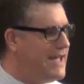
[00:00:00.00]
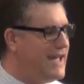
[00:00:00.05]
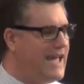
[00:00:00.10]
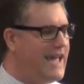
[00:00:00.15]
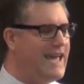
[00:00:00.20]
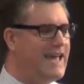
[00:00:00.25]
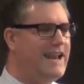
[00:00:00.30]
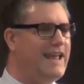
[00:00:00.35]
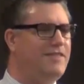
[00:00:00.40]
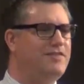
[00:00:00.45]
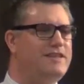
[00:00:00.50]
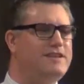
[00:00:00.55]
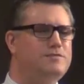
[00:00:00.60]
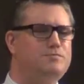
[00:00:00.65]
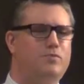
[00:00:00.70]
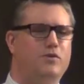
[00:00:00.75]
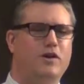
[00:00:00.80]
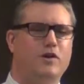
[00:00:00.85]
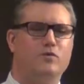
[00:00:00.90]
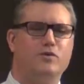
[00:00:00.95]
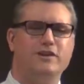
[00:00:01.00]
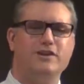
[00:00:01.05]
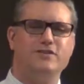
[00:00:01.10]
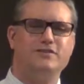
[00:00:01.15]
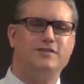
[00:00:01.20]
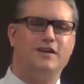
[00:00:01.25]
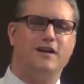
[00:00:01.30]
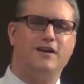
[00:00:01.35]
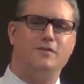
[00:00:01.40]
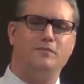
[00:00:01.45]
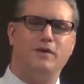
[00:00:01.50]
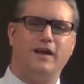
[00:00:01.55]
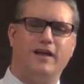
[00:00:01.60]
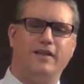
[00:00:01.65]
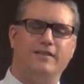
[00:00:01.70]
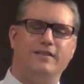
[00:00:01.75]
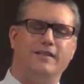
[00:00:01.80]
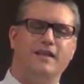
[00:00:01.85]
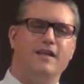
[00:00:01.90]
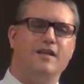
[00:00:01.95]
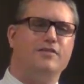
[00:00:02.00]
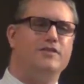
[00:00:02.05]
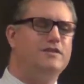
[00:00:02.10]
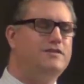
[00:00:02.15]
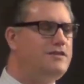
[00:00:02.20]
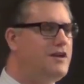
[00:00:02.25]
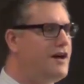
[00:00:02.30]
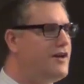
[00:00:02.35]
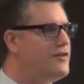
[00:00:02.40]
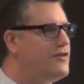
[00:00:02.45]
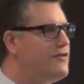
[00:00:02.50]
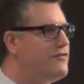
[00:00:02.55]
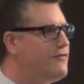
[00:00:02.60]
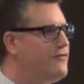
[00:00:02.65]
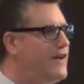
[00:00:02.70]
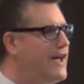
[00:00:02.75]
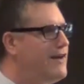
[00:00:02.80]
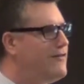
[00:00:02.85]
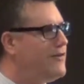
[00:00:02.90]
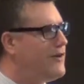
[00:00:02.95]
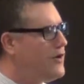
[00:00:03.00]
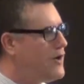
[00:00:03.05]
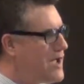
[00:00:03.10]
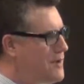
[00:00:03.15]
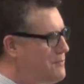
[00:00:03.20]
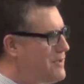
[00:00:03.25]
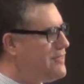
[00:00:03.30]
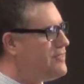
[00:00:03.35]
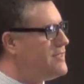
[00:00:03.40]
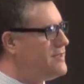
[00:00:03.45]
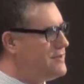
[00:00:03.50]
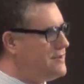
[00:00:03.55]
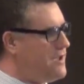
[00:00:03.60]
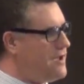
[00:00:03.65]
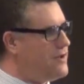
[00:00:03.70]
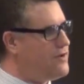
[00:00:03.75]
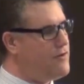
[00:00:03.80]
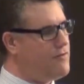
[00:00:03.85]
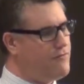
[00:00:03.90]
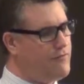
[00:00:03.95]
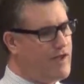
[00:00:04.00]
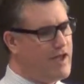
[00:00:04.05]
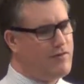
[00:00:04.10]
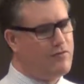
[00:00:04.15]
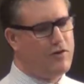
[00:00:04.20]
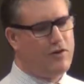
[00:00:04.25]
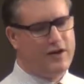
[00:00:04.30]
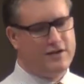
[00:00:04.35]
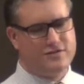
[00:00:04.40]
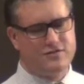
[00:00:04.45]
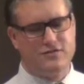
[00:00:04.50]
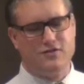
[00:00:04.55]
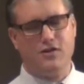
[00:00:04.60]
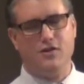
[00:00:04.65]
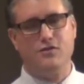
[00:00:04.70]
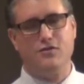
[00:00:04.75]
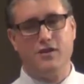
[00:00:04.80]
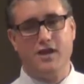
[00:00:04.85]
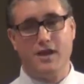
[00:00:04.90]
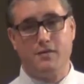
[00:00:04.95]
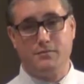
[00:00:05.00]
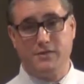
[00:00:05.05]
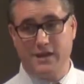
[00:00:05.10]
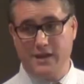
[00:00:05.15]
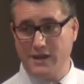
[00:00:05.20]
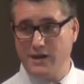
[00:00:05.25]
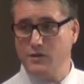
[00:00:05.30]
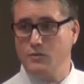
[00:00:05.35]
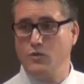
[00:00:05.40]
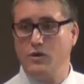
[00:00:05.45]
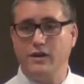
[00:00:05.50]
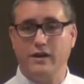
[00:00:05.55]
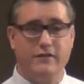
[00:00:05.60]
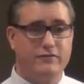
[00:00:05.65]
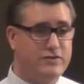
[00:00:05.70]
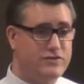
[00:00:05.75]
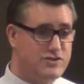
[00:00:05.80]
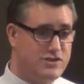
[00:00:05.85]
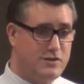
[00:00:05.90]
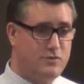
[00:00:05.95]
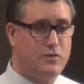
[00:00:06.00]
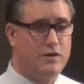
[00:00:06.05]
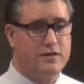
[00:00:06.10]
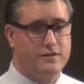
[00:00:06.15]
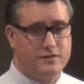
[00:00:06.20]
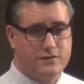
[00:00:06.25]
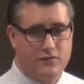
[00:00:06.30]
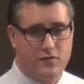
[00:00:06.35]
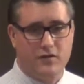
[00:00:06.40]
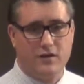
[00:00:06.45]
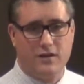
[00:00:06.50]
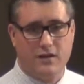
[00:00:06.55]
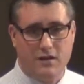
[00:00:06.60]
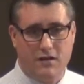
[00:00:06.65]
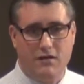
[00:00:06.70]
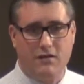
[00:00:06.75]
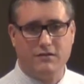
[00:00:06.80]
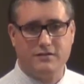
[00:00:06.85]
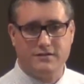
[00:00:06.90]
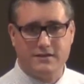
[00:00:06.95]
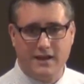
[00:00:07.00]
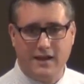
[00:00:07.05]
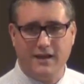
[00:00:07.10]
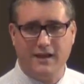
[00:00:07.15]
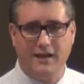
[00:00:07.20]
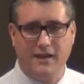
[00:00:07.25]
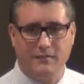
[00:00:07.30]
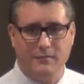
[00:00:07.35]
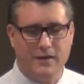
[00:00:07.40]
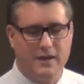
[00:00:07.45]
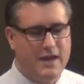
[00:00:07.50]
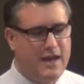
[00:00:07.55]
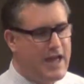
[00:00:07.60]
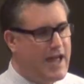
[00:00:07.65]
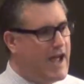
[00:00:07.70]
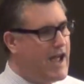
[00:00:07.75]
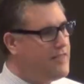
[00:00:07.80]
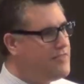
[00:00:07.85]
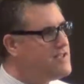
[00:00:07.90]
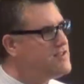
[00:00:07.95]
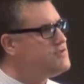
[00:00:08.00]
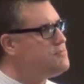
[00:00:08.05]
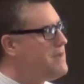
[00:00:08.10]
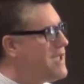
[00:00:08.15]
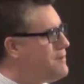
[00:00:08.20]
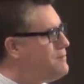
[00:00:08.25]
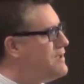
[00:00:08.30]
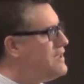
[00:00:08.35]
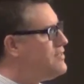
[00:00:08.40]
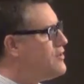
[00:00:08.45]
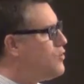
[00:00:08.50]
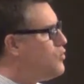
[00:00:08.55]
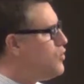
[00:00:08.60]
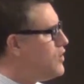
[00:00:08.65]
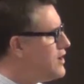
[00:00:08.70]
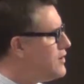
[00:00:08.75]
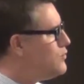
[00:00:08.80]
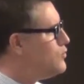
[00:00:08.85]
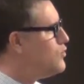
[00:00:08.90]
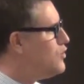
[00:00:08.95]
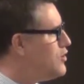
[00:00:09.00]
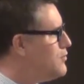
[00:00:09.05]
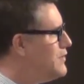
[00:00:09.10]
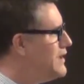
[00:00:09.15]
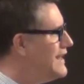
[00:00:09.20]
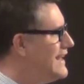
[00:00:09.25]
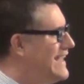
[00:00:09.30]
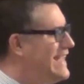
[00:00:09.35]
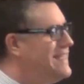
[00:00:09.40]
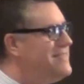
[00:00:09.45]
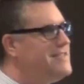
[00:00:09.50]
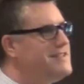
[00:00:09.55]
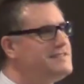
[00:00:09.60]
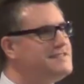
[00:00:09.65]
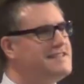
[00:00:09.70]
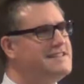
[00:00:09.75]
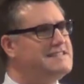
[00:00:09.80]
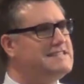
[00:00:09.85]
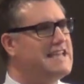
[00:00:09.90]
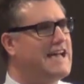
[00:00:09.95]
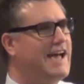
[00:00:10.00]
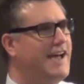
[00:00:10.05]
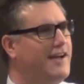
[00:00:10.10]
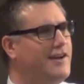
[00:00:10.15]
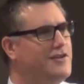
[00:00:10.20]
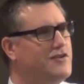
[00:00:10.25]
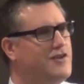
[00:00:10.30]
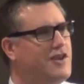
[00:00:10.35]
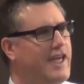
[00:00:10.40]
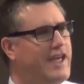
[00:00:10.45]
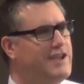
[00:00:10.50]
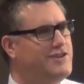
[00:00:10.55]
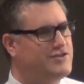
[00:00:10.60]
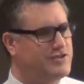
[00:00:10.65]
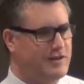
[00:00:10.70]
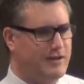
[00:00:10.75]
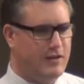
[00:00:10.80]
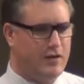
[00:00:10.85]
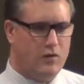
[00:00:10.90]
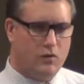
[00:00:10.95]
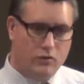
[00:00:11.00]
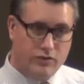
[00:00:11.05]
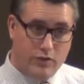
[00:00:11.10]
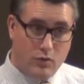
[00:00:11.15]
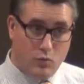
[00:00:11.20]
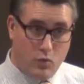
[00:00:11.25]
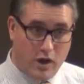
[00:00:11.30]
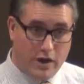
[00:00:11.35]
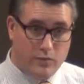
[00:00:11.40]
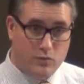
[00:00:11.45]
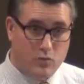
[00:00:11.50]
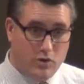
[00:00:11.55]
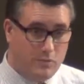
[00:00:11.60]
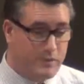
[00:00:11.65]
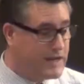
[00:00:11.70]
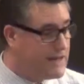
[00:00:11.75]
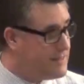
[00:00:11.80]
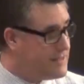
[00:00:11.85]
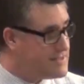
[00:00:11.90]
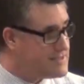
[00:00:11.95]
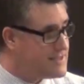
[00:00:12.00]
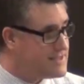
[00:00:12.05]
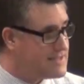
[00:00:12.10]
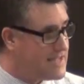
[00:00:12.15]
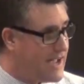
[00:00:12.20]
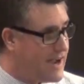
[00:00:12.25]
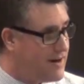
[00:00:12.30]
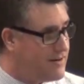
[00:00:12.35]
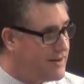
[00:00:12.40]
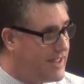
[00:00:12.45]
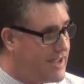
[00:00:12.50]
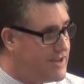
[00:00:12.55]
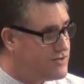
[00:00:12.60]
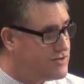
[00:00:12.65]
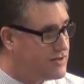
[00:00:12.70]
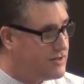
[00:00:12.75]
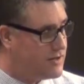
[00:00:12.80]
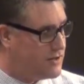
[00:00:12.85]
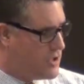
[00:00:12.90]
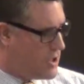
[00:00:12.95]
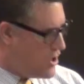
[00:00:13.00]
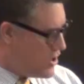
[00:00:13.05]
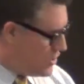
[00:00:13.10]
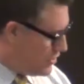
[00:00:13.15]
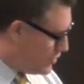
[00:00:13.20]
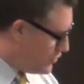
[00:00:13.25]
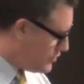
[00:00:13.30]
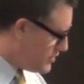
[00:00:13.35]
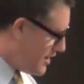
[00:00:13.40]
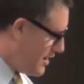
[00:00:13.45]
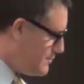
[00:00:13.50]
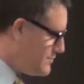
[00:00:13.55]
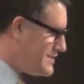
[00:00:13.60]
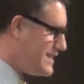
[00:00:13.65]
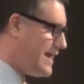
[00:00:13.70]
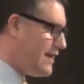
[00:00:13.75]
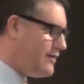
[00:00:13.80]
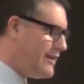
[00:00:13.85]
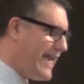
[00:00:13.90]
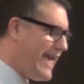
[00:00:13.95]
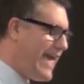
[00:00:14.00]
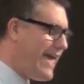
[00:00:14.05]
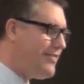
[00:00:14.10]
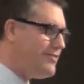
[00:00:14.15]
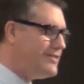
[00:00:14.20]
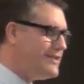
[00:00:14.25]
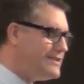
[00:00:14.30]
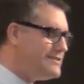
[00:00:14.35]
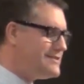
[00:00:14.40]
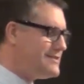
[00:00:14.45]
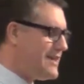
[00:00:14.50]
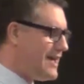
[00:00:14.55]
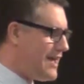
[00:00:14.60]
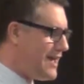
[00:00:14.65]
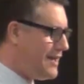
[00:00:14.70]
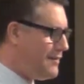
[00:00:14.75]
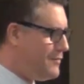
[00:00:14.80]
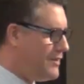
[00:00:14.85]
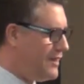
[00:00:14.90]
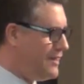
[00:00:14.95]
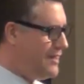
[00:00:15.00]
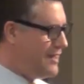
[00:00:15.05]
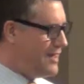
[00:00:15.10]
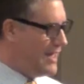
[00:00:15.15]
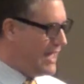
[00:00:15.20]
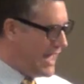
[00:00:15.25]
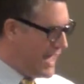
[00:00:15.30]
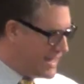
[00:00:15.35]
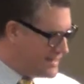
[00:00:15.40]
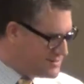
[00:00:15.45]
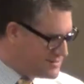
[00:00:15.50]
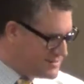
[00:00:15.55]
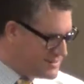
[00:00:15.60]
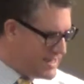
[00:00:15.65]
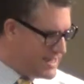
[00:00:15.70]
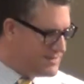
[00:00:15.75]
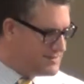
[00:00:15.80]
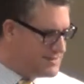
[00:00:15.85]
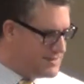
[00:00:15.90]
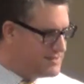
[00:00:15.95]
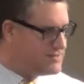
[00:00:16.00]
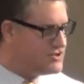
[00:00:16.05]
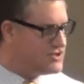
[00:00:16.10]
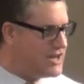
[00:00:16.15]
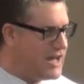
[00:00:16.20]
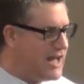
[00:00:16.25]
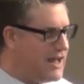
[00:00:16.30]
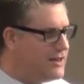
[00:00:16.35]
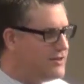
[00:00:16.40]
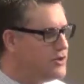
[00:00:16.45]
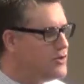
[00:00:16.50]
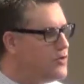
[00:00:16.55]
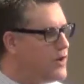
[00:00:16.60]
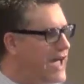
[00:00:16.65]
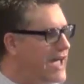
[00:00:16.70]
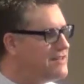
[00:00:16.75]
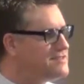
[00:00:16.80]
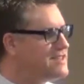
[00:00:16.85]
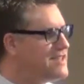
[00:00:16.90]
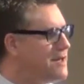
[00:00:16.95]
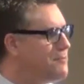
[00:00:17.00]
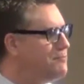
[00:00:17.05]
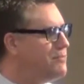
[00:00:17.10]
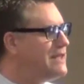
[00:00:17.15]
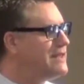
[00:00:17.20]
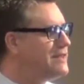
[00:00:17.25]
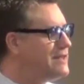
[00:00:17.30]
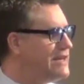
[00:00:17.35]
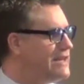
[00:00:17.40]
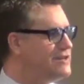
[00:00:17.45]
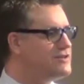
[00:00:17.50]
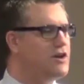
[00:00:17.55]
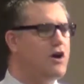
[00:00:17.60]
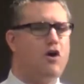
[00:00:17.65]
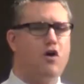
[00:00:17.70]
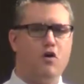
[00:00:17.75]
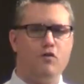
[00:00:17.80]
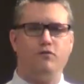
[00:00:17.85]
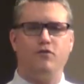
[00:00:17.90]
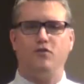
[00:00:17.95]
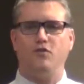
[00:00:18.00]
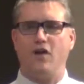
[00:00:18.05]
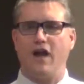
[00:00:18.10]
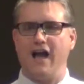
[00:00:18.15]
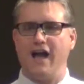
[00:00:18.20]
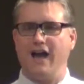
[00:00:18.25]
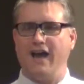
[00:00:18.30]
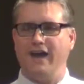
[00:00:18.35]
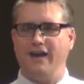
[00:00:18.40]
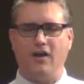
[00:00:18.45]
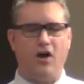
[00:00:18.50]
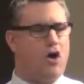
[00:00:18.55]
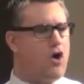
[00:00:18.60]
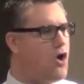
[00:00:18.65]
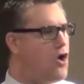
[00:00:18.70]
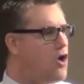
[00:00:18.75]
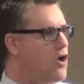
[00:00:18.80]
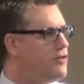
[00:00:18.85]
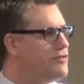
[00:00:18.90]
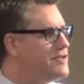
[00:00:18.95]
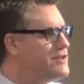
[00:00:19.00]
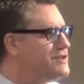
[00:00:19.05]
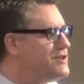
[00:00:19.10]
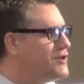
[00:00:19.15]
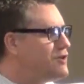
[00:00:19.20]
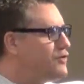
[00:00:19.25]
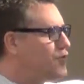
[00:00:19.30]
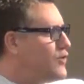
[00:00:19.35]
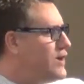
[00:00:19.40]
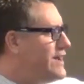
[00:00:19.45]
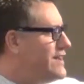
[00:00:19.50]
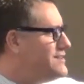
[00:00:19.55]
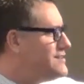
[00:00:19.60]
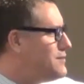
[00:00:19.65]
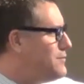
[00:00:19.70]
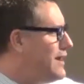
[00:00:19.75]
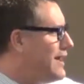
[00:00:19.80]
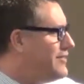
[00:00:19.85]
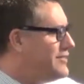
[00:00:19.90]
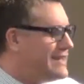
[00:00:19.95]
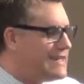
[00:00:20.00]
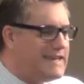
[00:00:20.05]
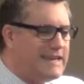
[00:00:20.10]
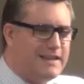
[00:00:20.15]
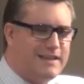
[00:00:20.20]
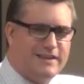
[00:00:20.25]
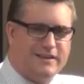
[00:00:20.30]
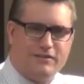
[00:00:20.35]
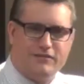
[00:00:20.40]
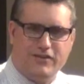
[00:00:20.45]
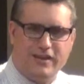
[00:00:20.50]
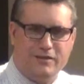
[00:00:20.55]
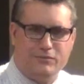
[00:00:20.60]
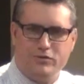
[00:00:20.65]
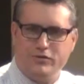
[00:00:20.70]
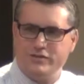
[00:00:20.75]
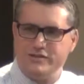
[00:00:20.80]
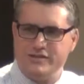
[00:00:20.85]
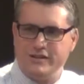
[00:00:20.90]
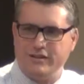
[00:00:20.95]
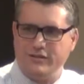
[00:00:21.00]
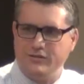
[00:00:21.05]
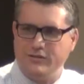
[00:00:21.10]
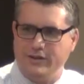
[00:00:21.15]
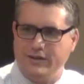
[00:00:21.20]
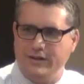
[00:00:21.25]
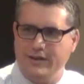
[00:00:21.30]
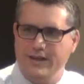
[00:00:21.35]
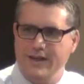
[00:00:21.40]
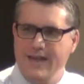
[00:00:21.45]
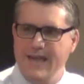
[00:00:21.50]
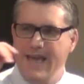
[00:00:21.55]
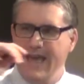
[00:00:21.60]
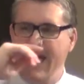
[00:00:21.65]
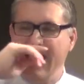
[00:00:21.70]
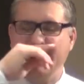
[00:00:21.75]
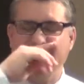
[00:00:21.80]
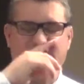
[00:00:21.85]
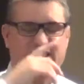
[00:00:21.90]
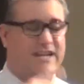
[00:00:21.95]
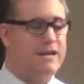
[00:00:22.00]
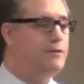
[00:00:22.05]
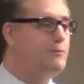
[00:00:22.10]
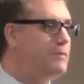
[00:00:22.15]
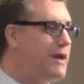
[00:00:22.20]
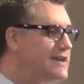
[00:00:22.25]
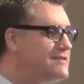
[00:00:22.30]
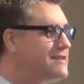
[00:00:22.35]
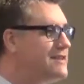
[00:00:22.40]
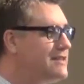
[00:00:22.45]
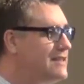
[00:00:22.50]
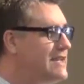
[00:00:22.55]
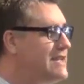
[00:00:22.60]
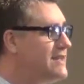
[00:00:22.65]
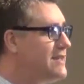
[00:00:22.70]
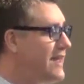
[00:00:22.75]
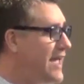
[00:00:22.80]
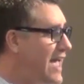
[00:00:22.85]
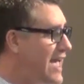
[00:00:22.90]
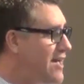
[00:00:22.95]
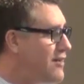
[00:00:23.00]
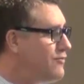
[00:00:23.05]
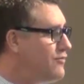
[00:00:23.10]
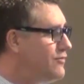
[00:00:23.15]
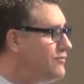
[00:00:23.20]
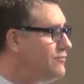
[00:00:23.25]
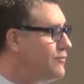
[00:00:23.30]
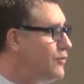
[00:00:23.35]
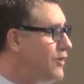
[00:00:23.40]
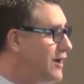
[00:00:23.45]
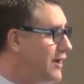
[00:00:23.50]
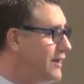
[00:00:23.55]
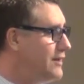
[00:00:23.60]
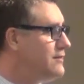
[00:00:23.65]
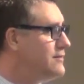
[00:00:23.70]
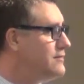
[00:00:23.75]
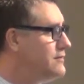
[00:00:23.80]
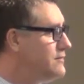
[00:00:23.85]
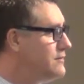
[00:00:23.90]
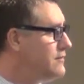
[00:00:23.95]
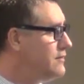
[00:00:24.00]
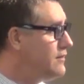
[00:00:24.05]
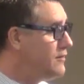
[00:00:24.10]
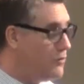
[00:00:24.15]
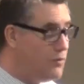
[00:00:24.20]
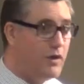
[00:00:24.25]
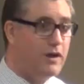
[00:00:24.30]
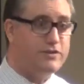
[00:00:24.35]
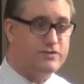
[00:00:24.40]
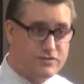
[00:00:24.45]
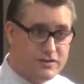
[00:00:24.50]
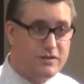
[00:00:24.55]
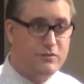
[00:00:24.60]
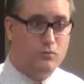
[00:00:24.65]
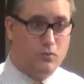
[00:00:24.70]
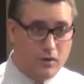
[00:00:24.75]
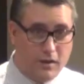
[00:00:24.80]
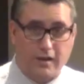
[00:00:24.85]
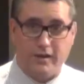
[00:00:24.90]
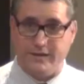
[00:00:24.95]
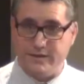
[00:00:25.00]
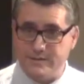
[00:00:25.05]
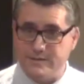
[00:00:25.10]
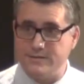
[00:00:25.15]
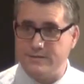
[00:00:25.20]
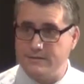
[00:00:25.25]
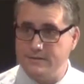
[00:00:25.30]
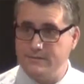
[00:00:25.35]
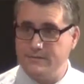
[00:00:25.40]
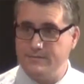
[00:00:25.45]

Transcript: And at this point, when you talk about the daughter of Pharaoh, I bet the daughter of Pharaoh has grown up getting whatever she wants for a long time. And this may be the one woman in this entire nation, the one woman in this entire nation who comes down at this time and sees this child who has the ability to override all the decrees about the killing of Hebrew children. And she basically can have what? What she wants.